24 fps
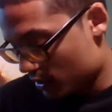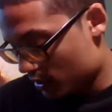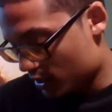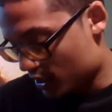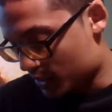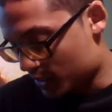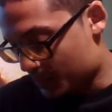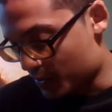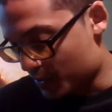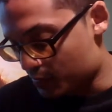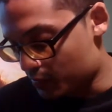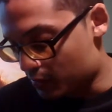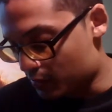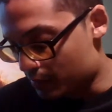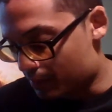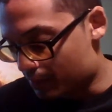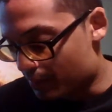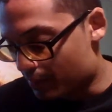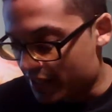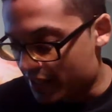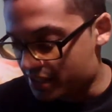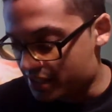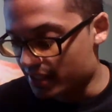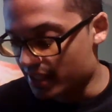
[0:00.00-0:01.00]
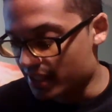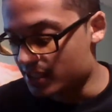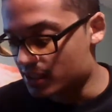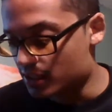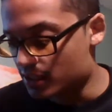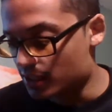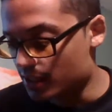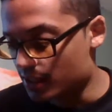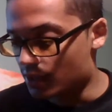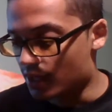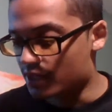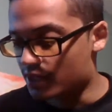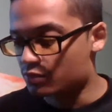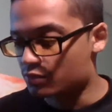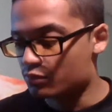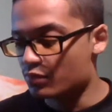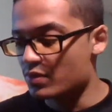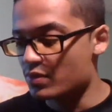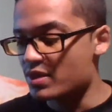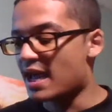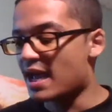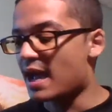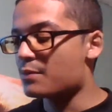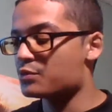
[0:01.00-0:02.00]
especially with boxing, is is, is
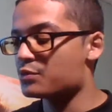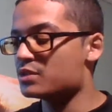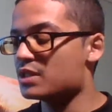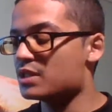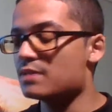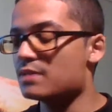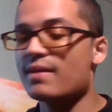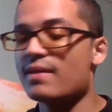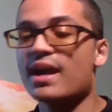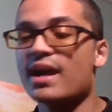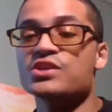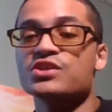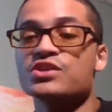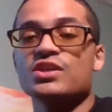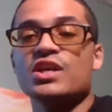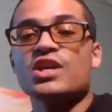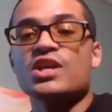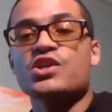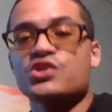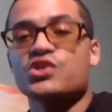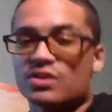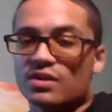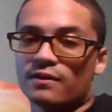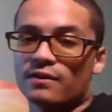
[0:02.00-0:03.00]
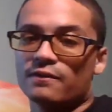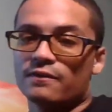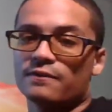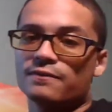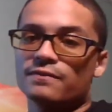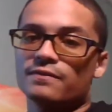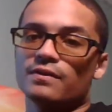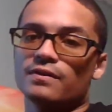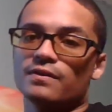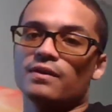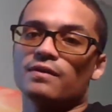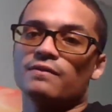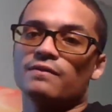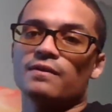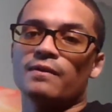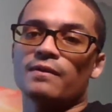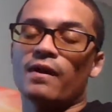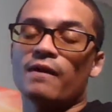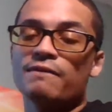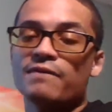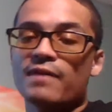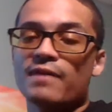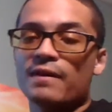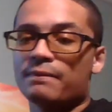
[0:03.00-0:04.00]
recapture the imagination of of the,
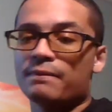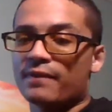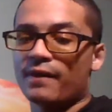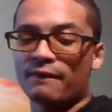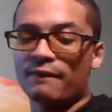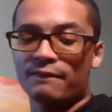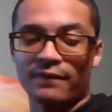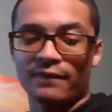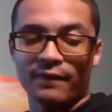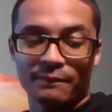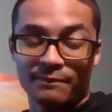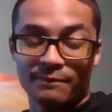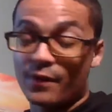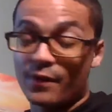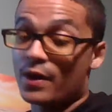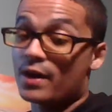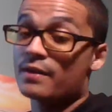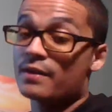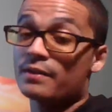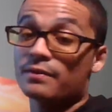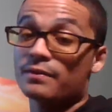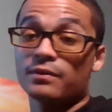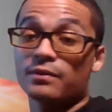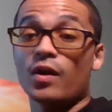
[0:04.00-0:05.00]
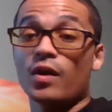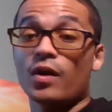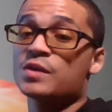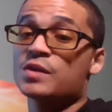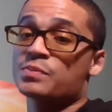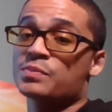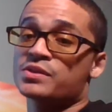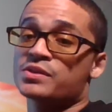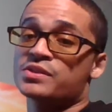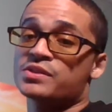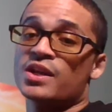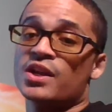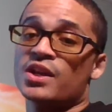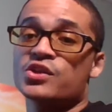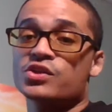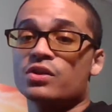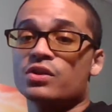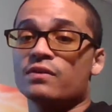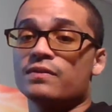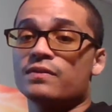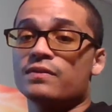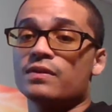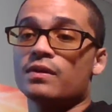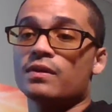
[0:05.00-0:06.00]
of the of the very large percentage
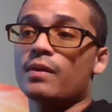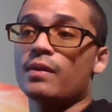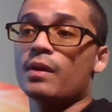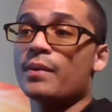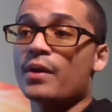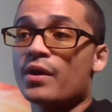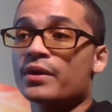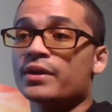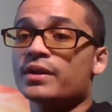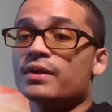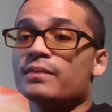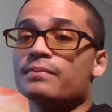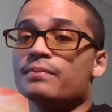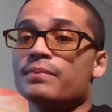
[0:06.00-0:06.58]
of the American